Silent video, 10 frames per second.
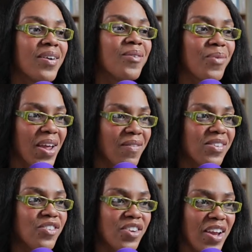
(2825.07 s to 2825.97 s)

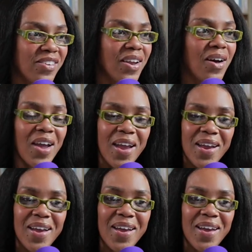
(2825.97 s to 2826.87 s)
Ravens. You changed it. Okay.
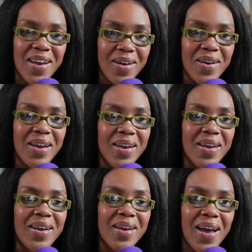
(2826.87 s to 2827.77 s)

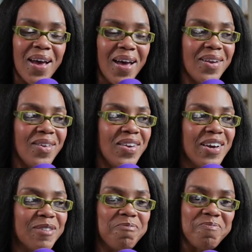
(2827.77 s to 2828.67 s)
I don't
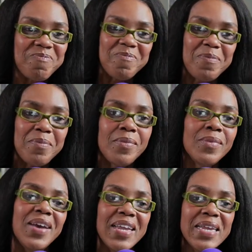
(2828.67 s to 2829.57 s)
know.
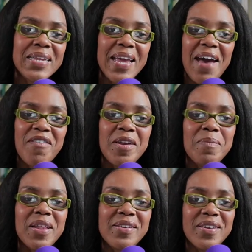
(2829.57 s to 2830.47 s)
I think they have an
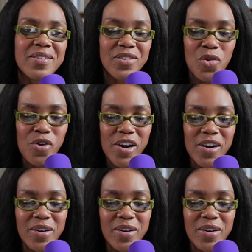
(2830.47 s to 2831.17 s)
ability to score.